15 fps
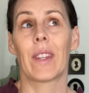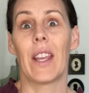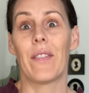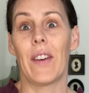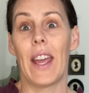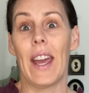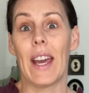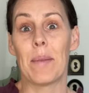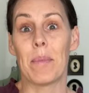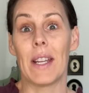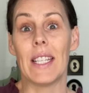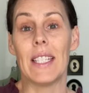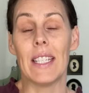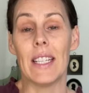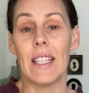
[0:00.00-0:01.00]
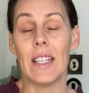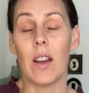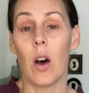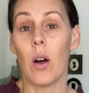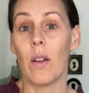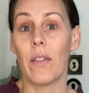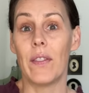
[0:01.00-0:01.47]
if I had my den
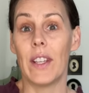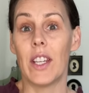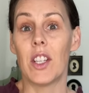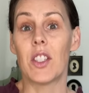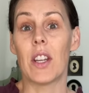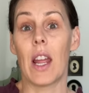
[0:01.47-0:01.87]
all finished,